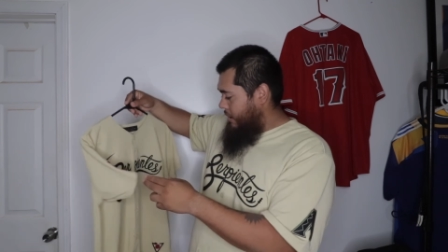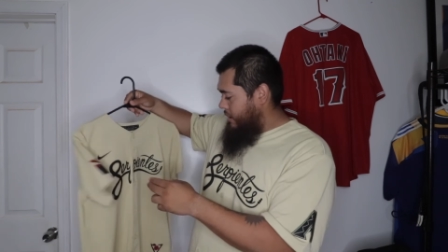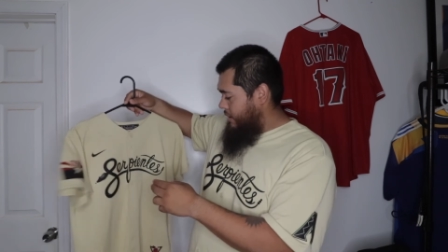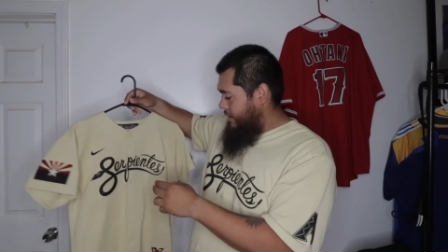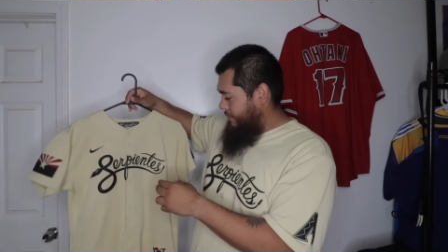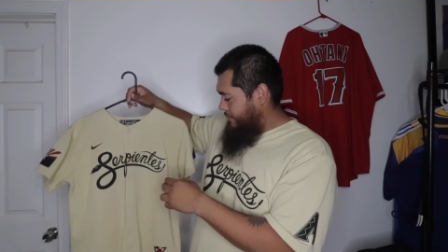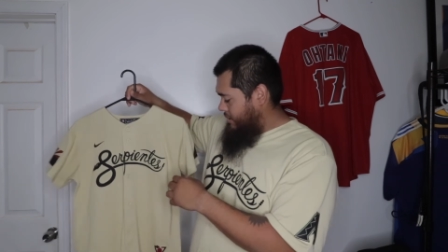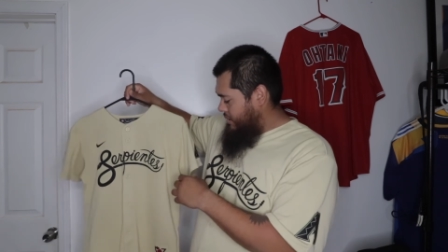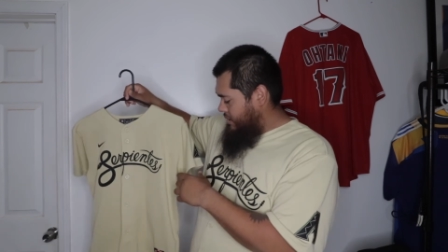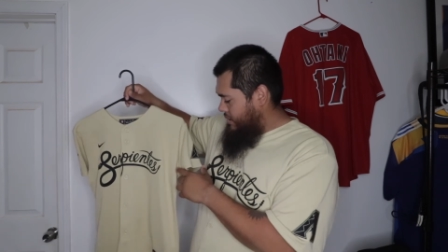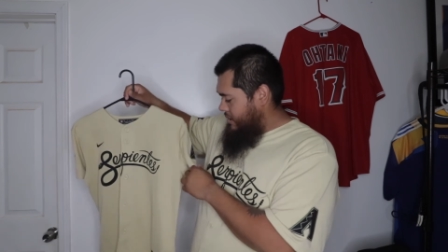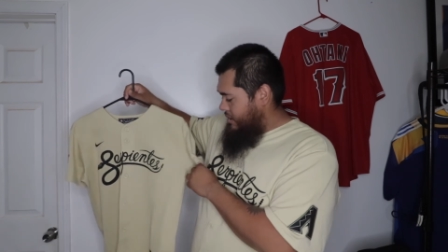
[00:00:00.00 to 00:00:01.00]
Um,
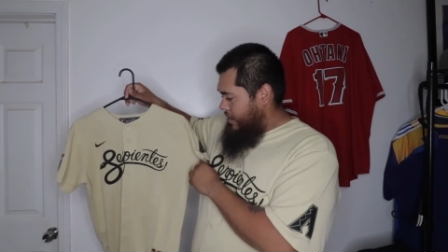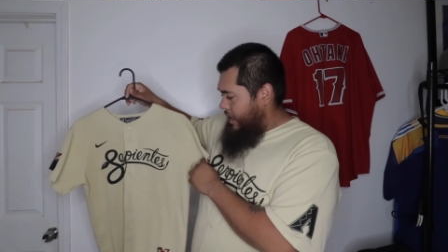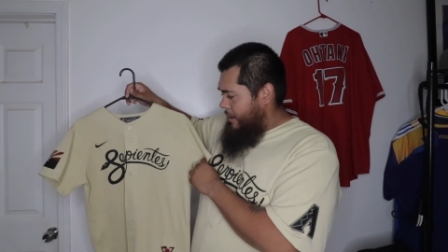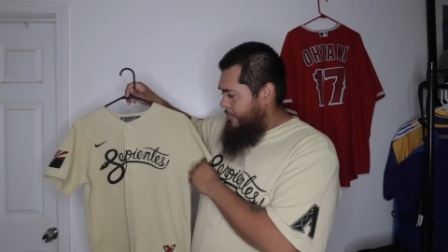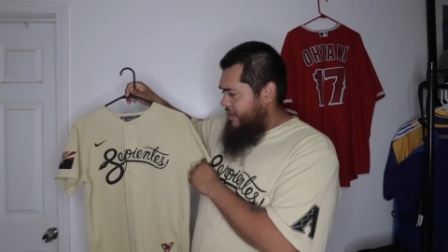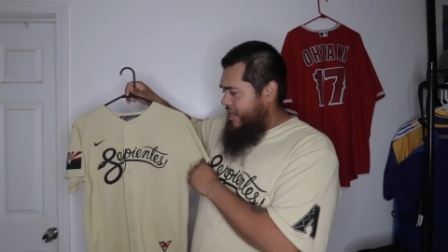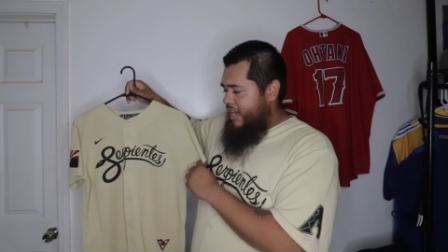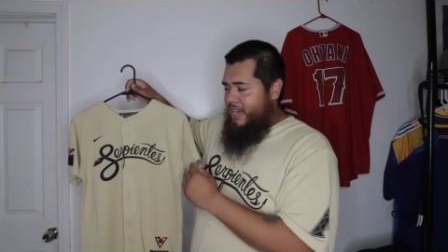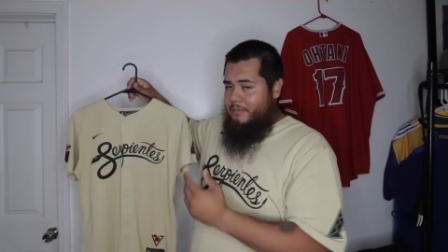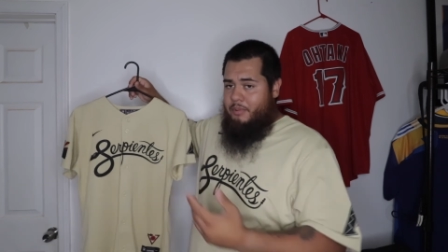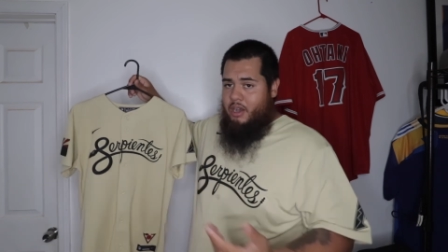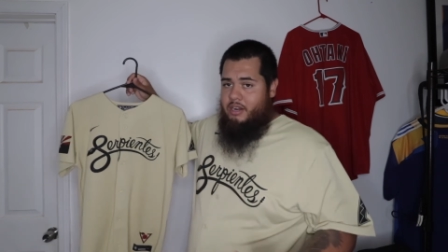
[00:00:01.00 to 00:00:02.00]
but yeah,
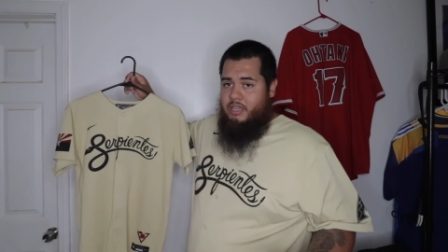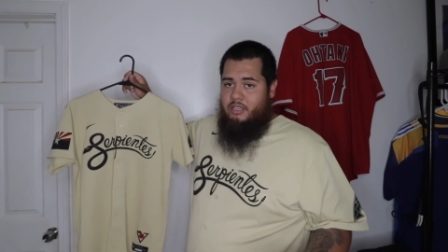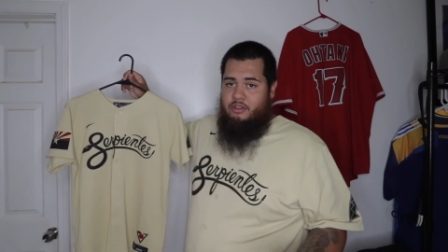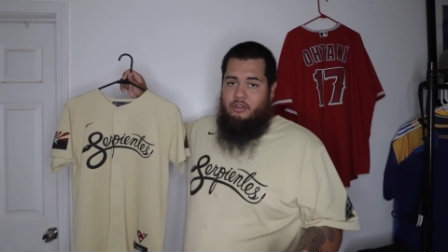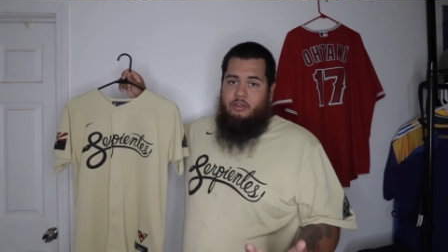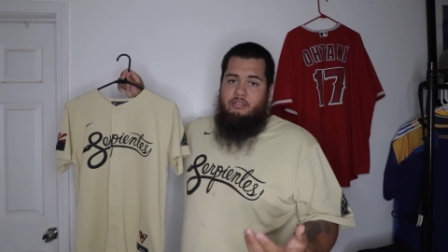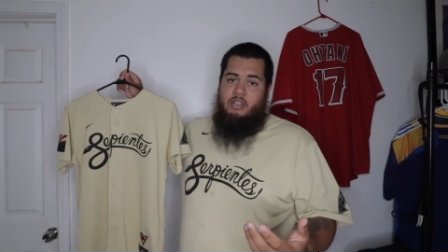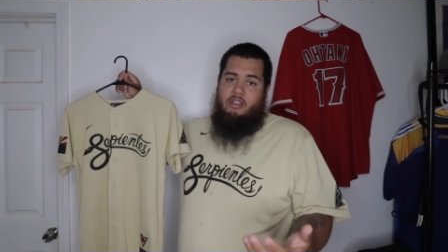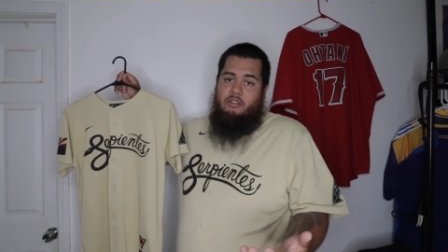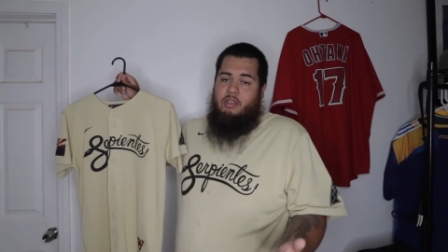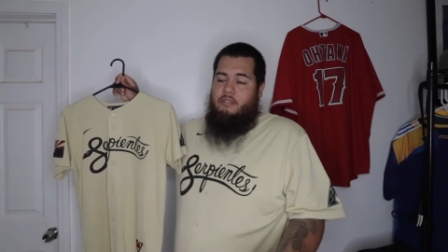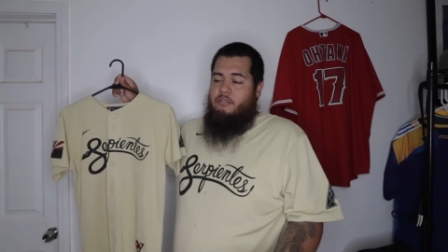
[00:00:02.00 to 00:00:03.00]
I bought it, you know, so I
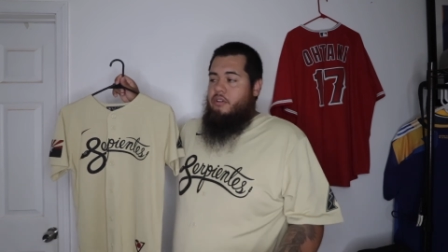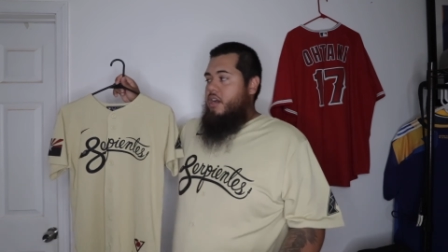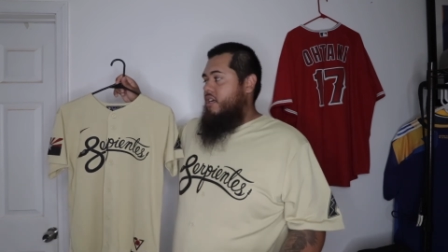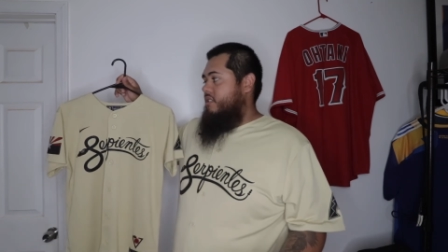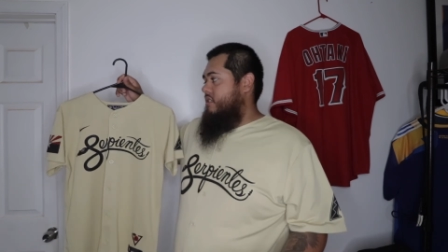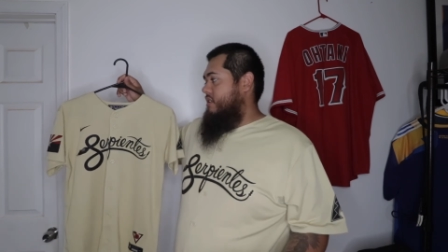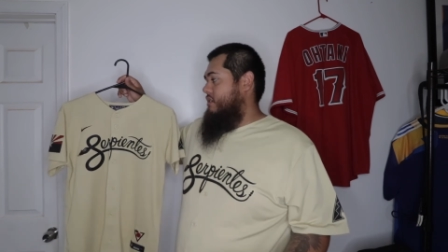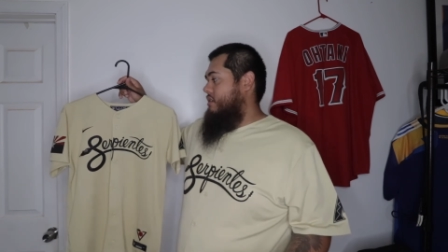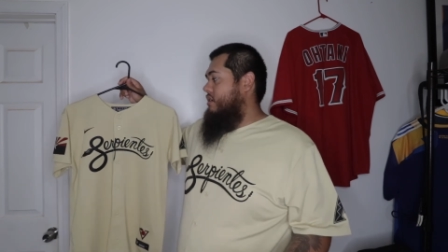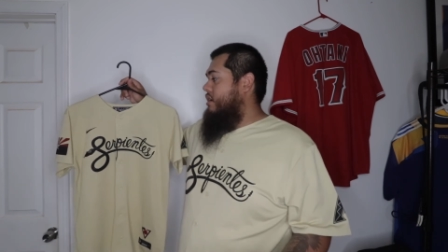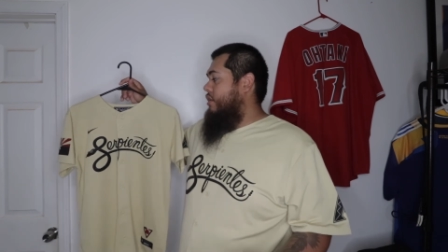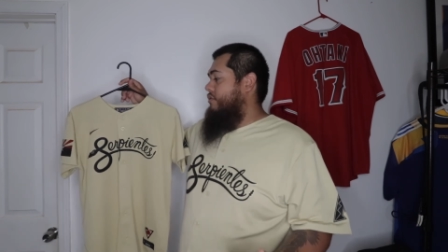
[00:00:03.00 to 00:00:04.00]
could give you guys
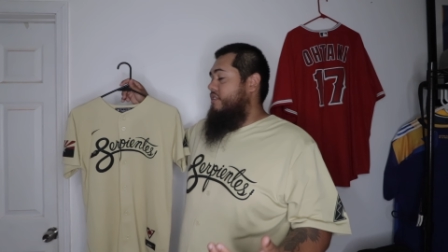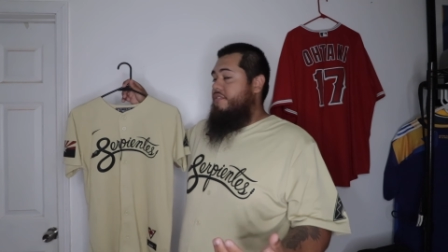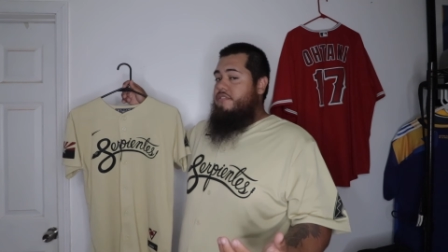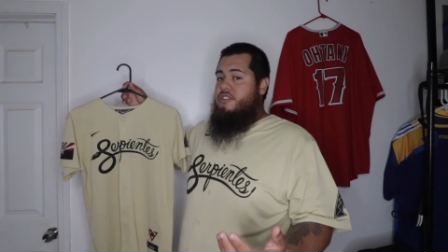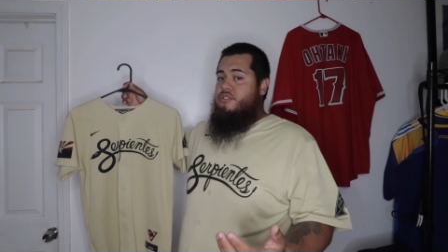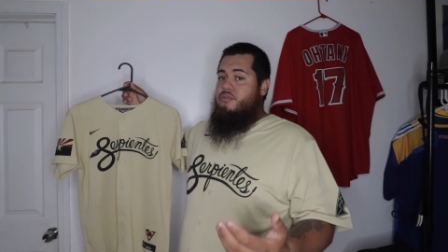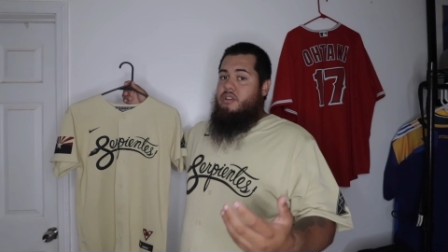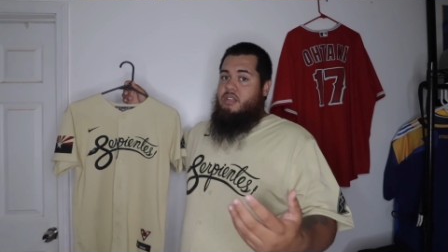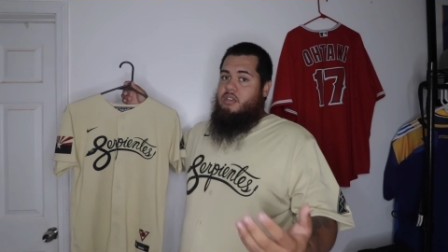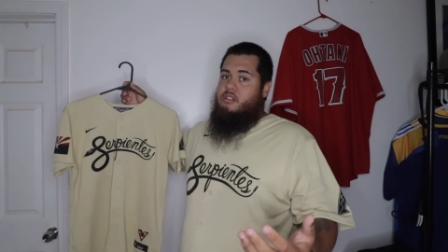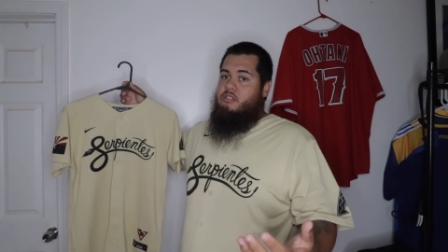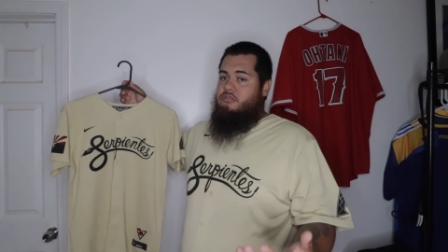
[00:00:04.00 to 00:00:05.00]
a, a review and
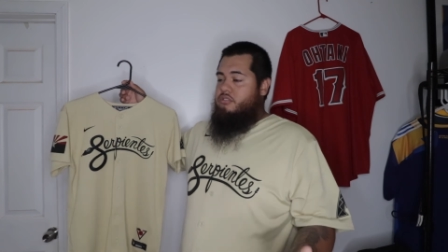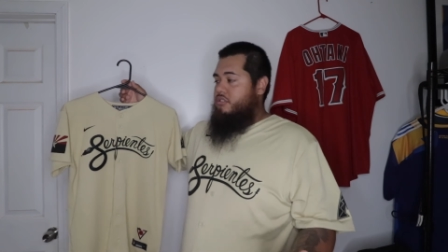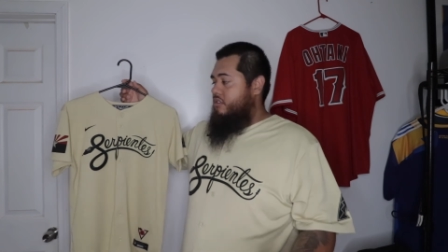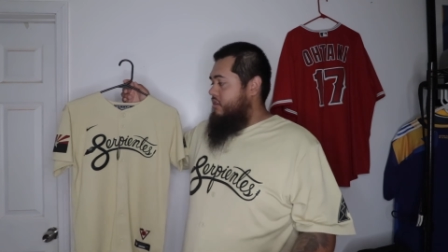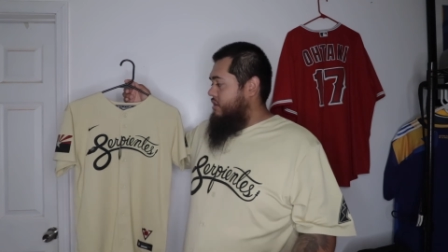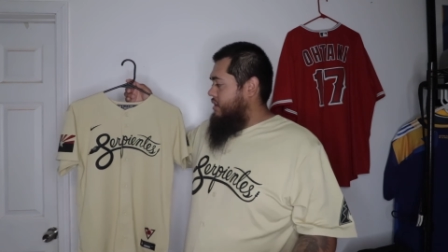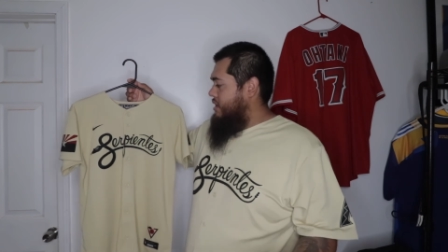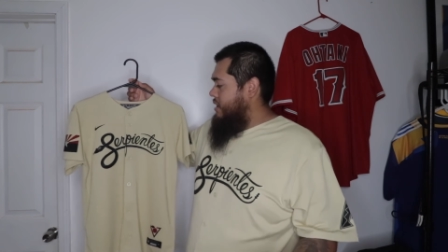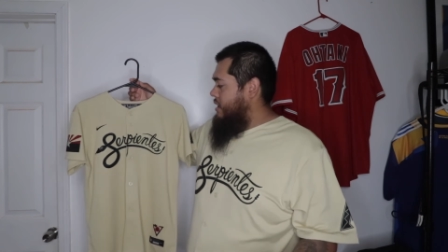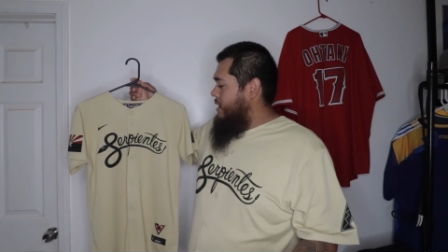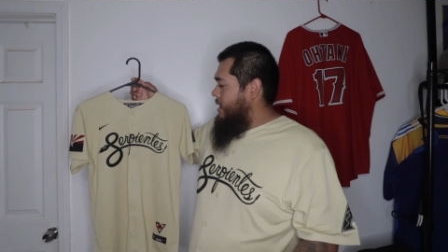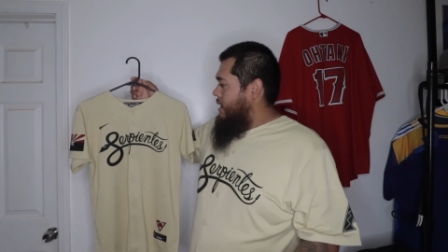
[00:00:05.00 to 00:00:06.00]
a closer look.
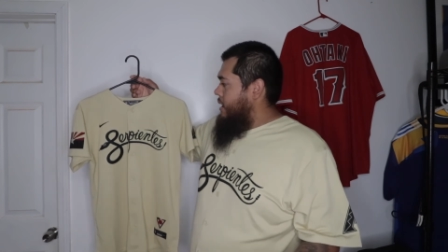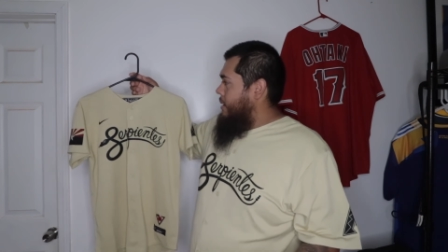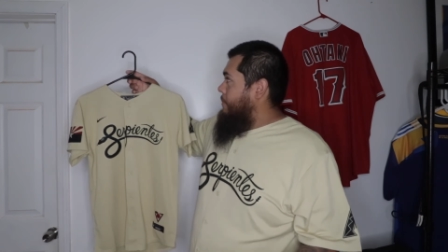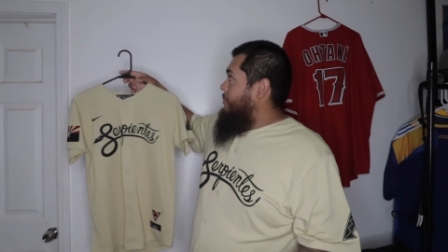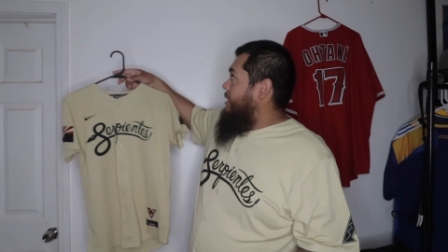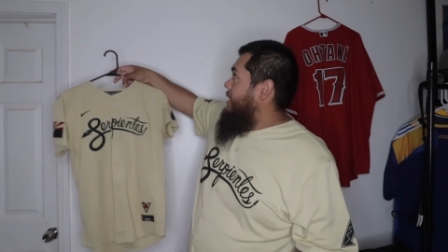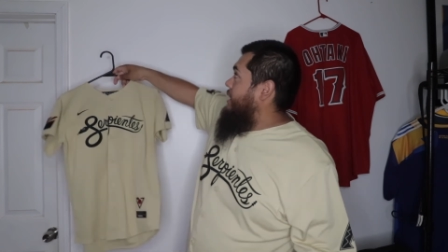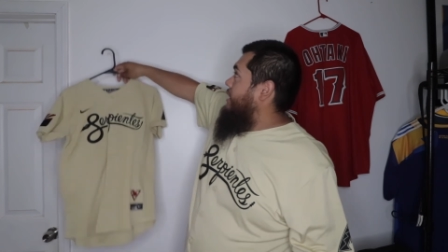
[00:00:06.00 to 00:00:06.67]
But